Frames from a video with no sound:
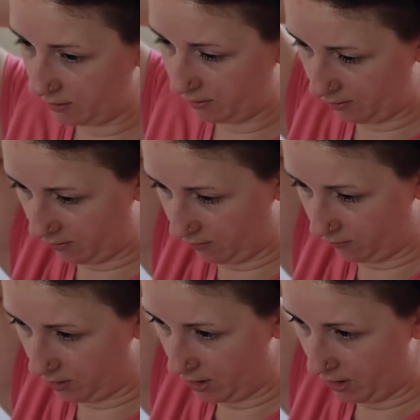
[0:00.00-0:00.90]

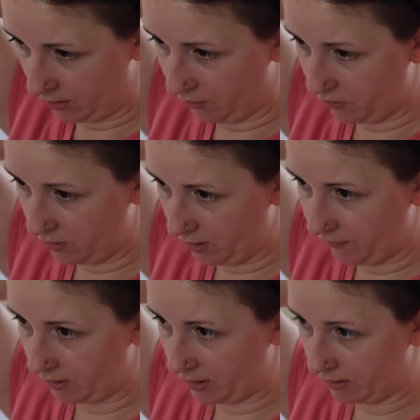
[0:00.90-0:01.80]
So you should
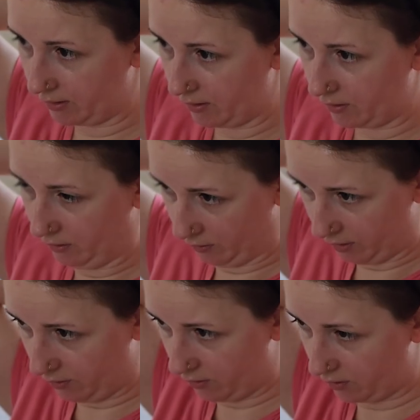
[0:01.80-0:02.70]
never get
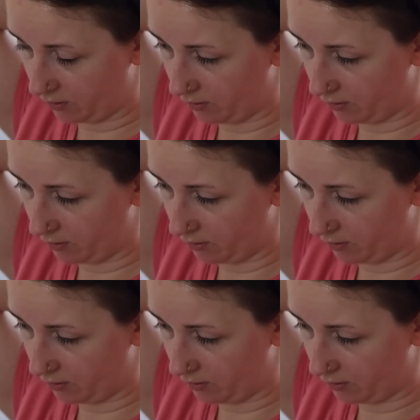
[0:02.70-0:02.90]
discouraged